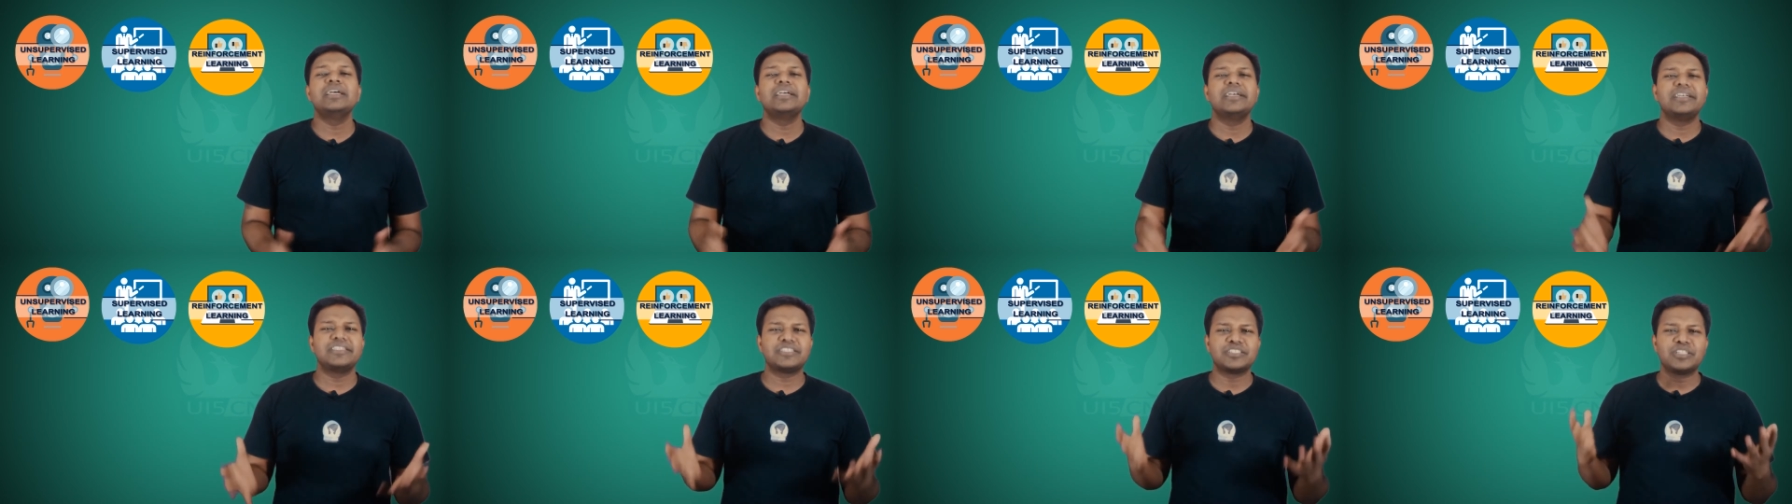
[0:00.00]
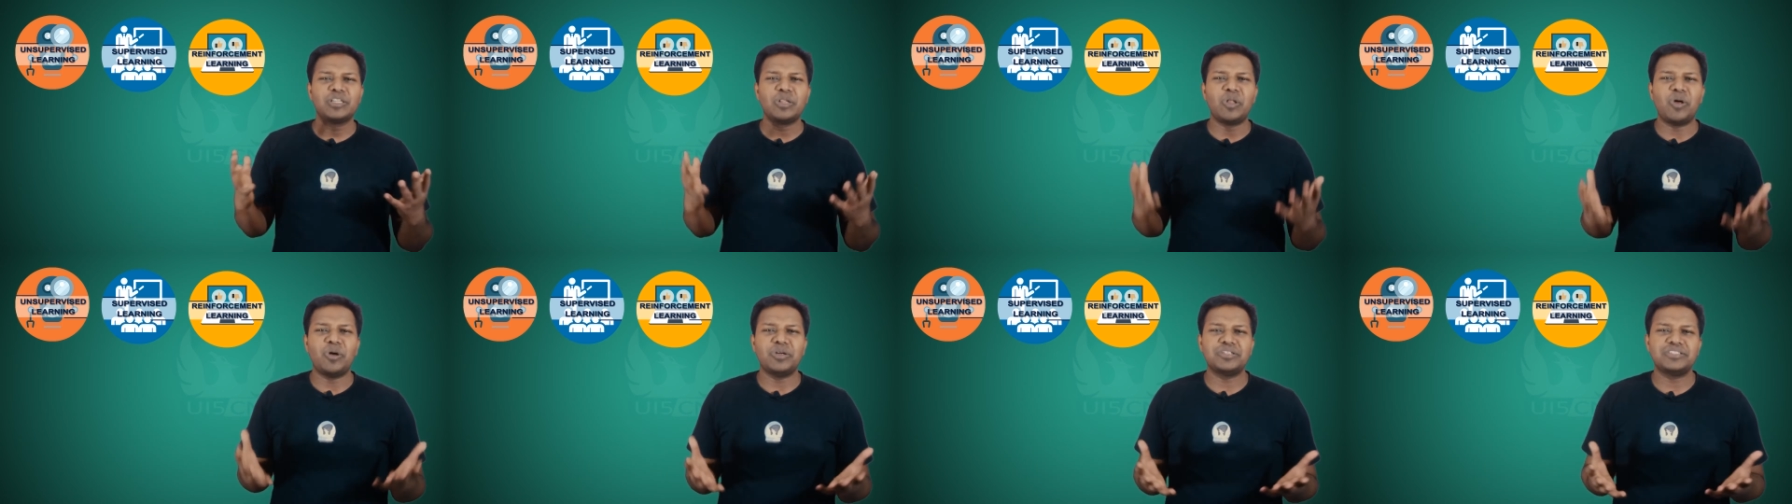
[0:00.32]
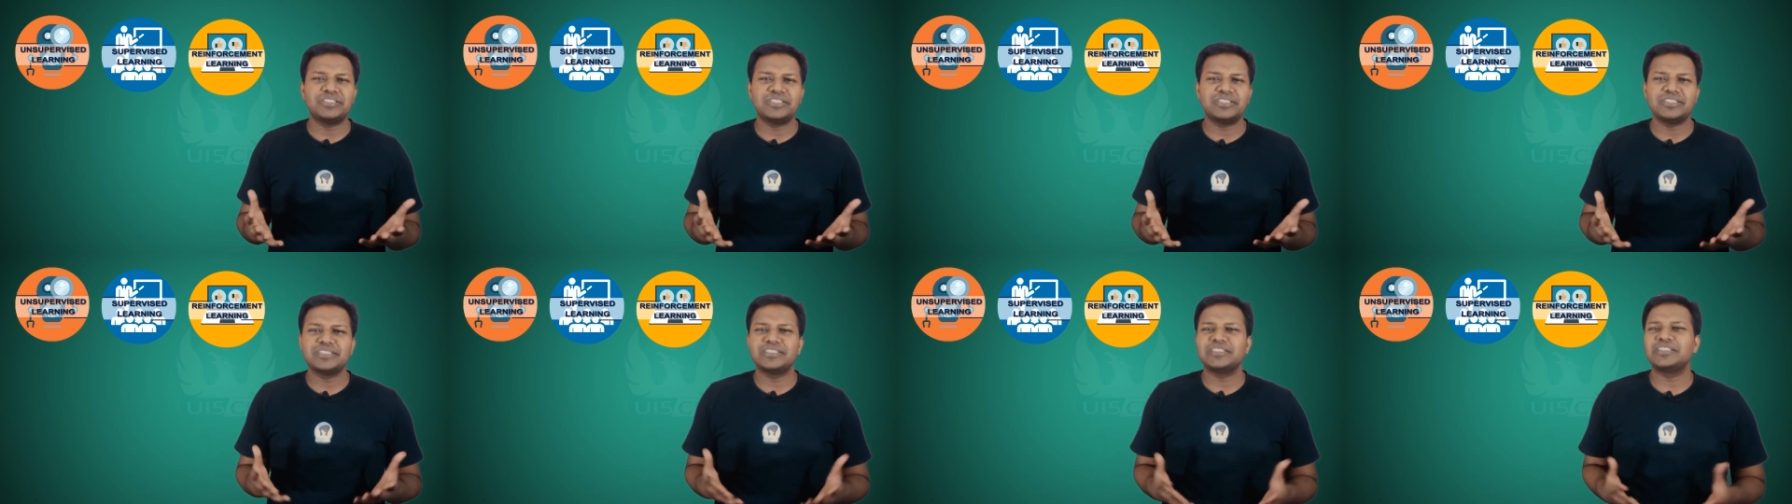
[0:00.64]
is
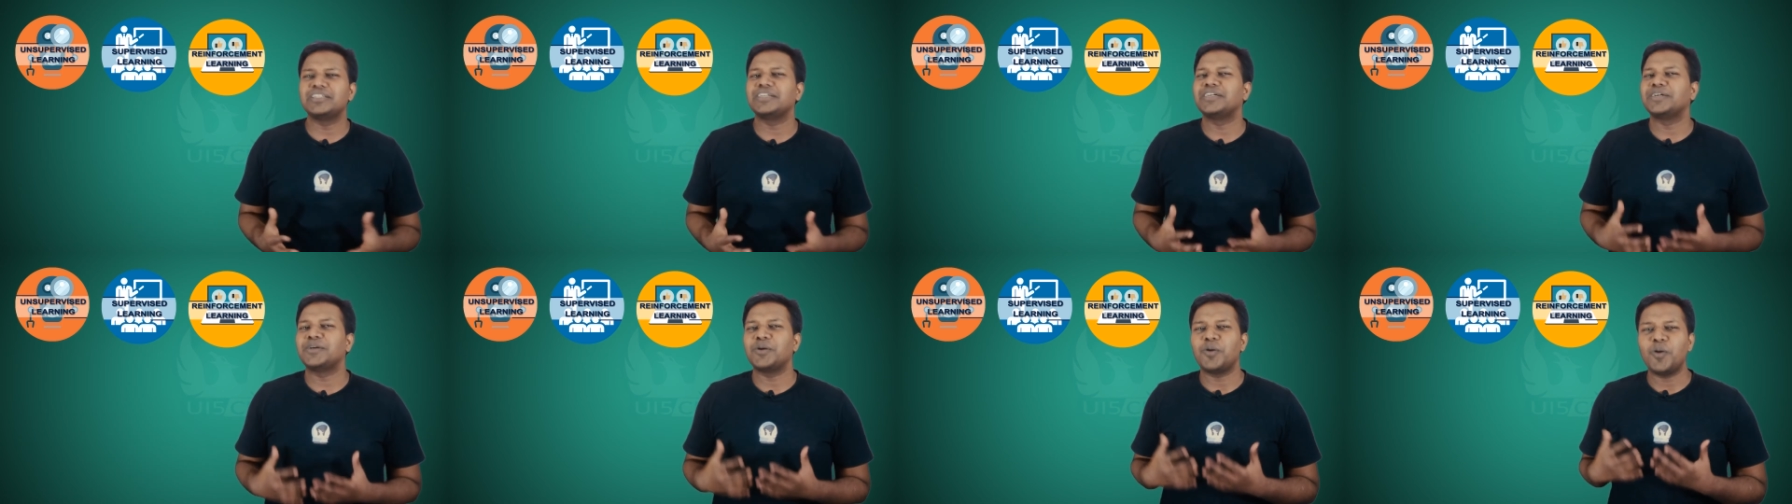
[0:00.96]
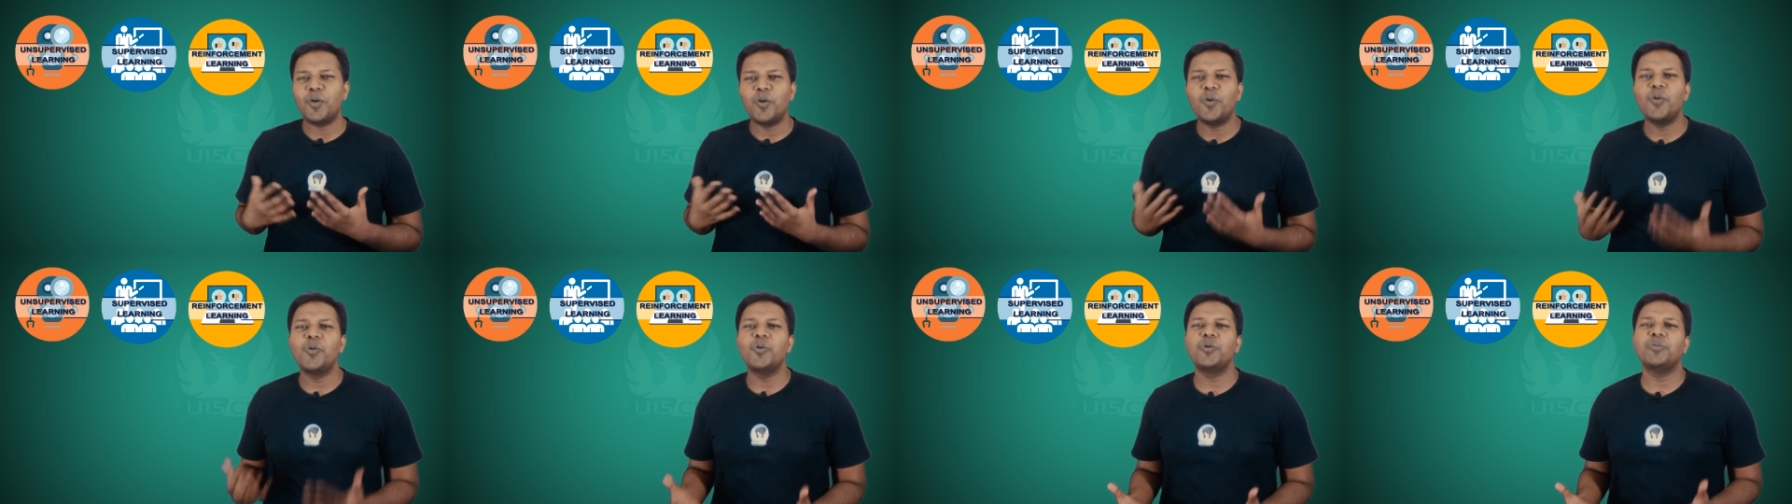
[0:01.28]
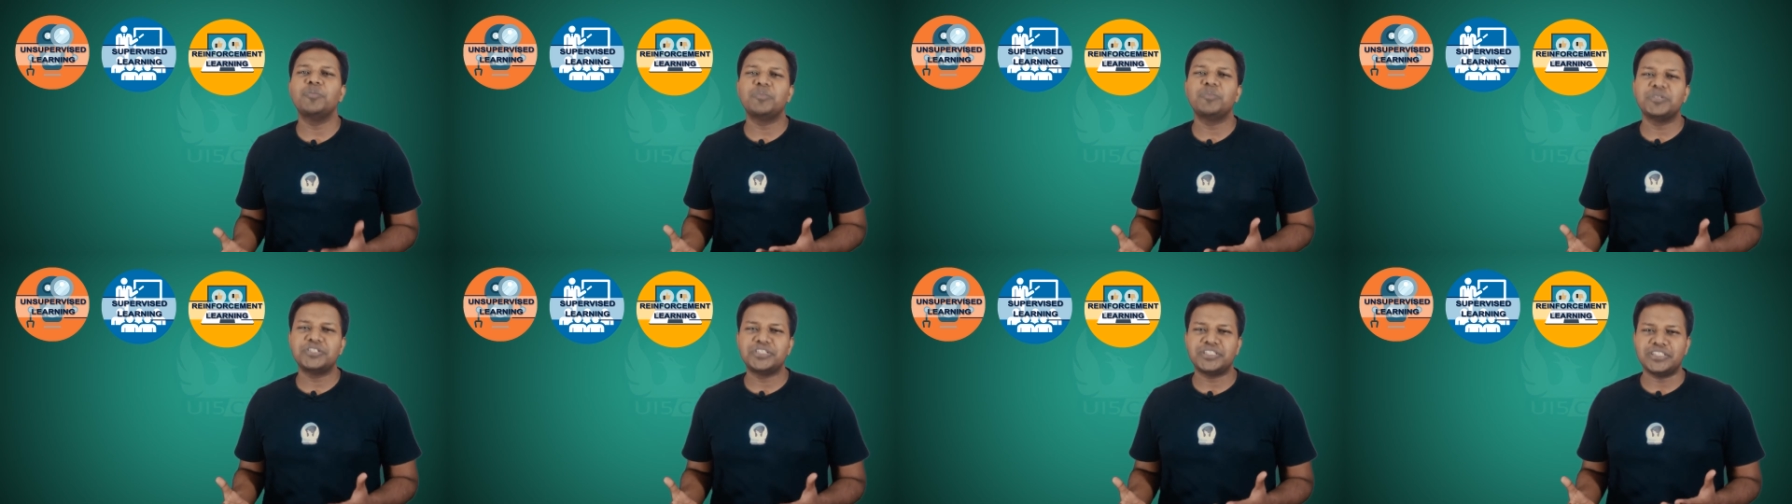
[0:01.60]
launching their
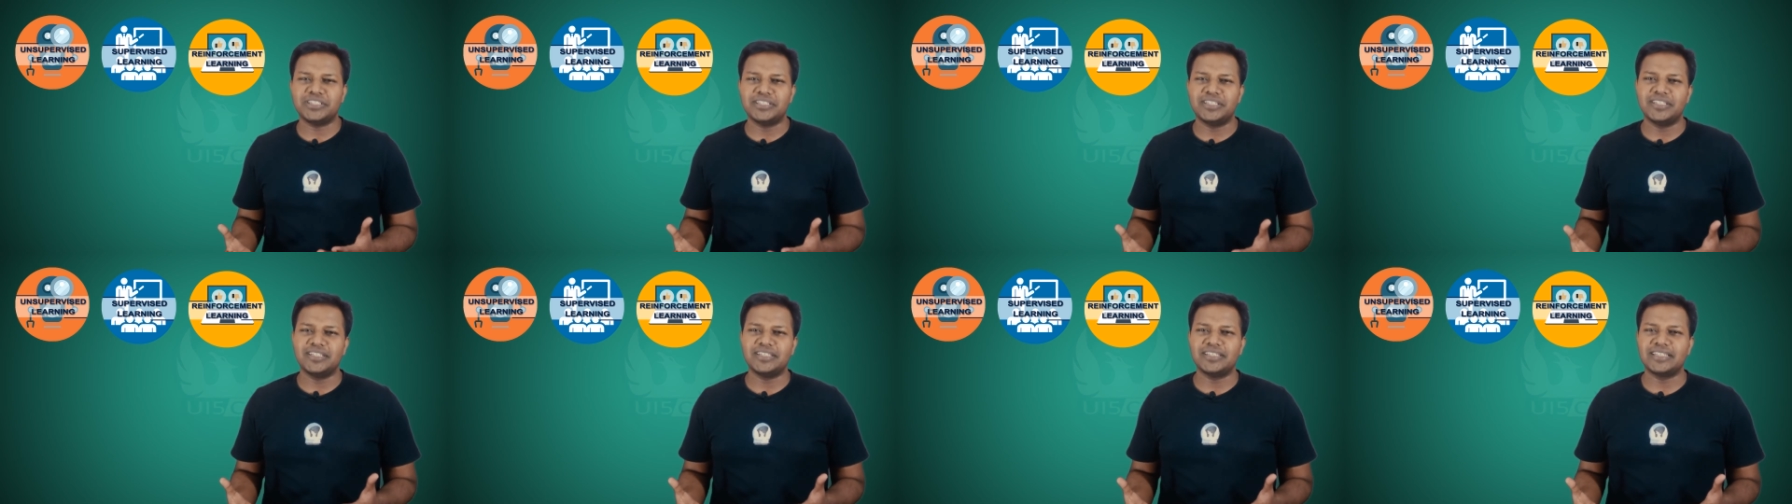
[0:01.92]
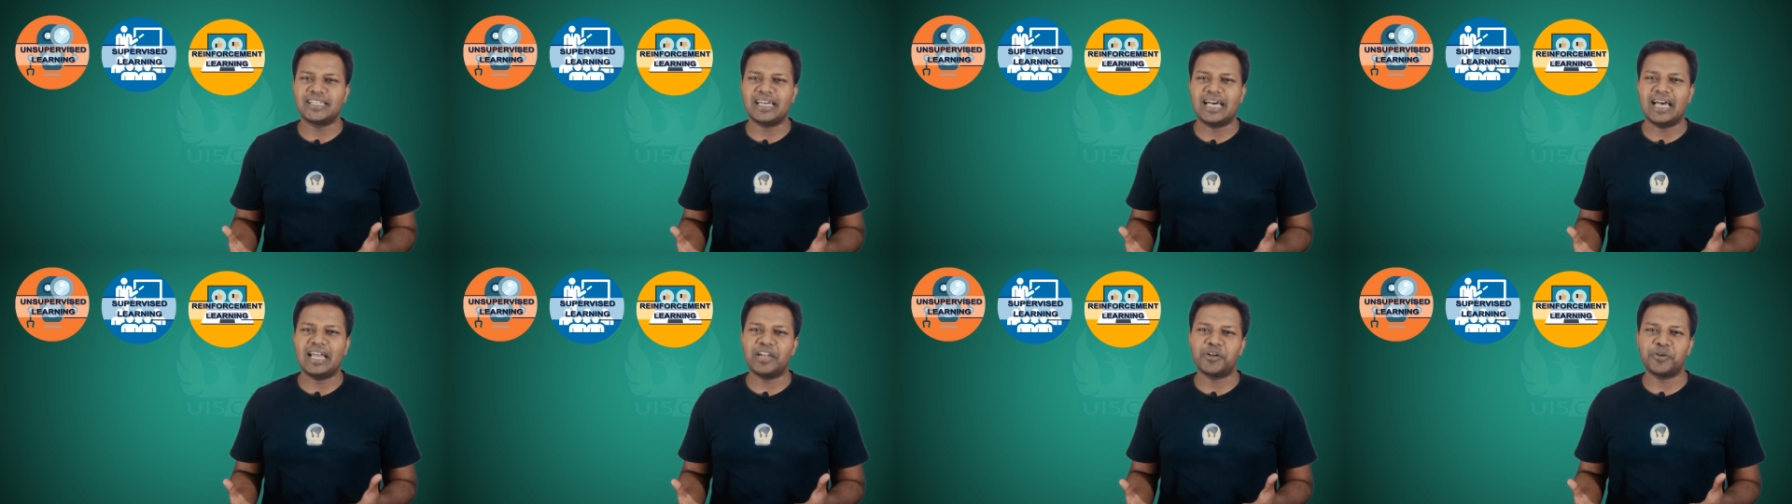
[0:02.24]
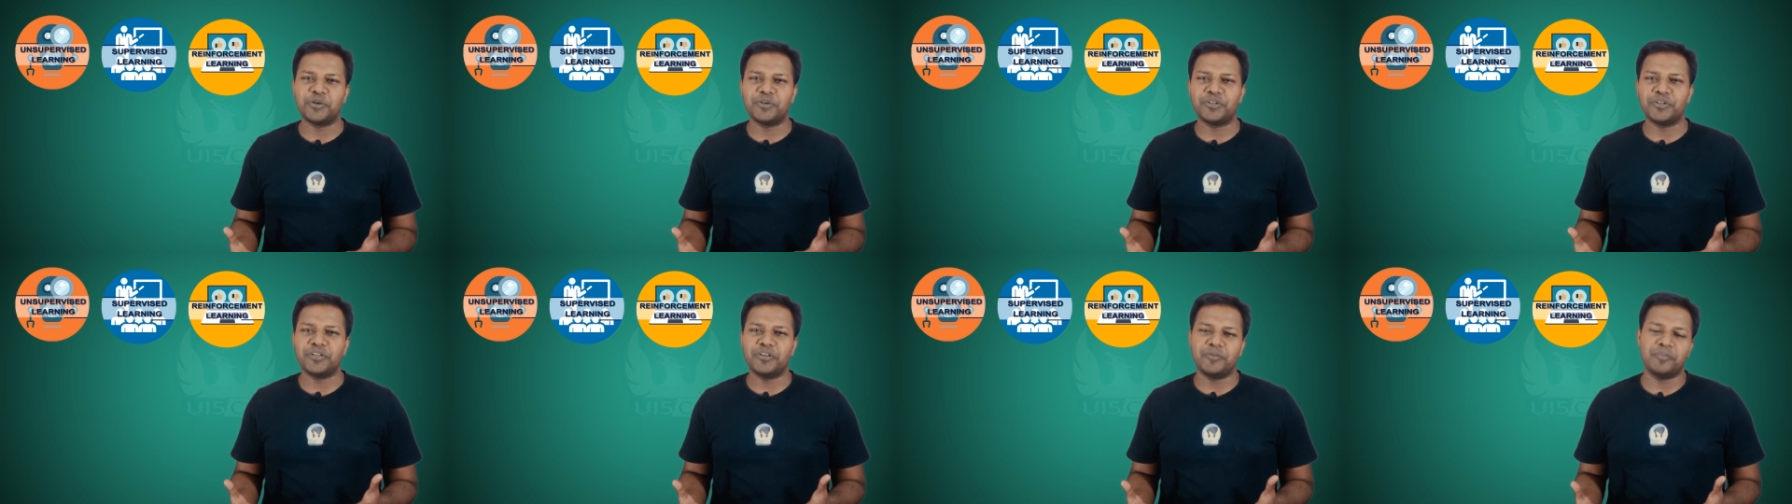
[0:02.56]
own machine learning
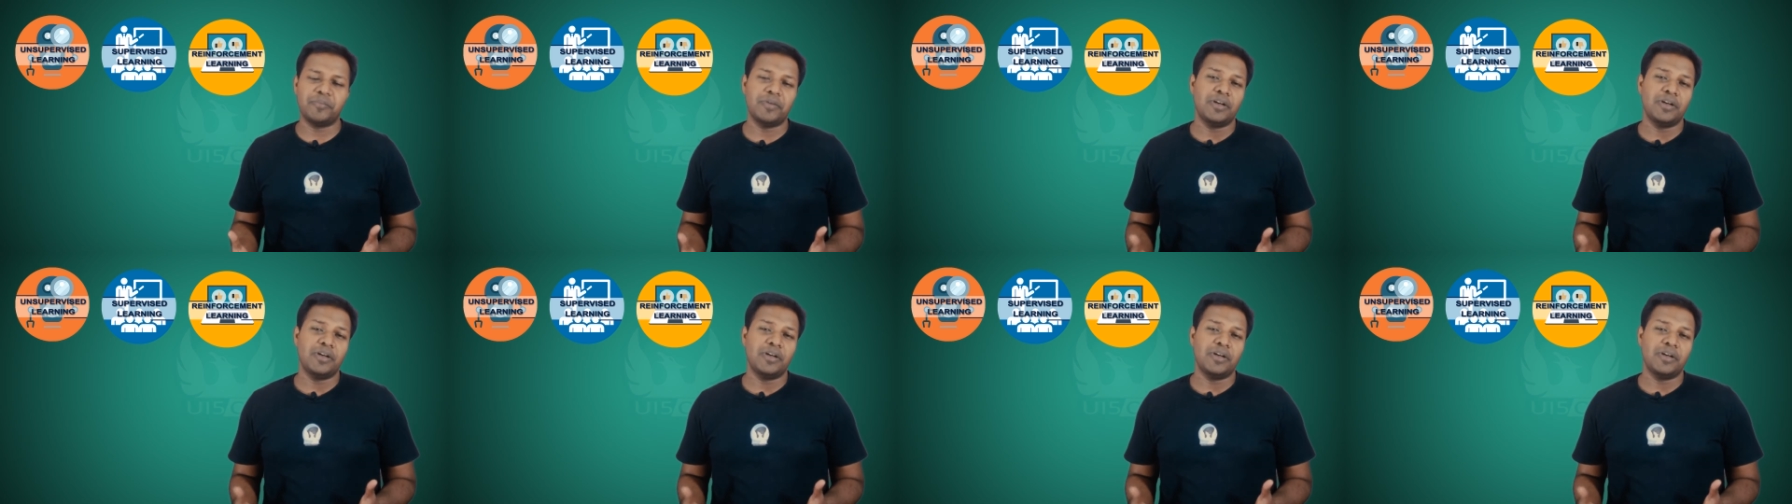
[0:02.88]
algorithm.